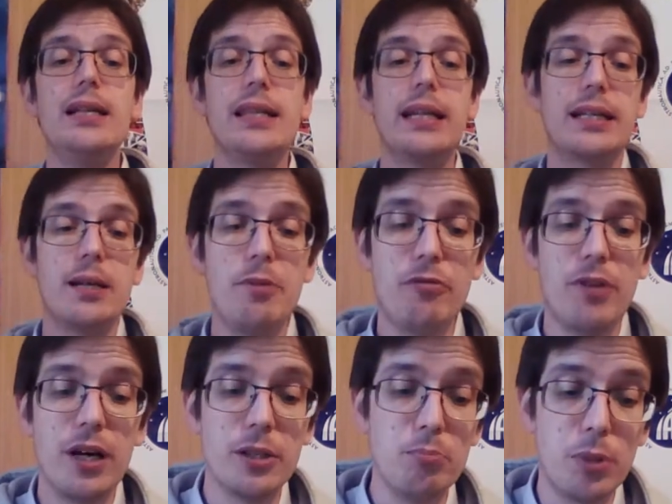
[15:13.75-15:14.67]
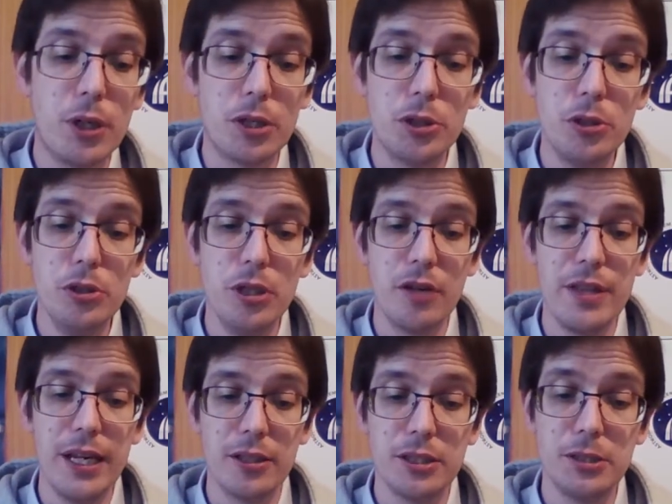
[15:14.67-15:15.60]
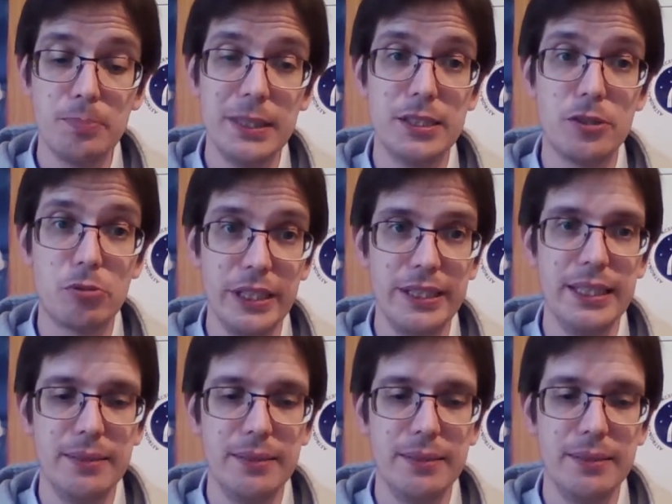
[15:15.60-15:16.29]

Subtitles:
that can be found in Part 2 of the Outer Space Treaty.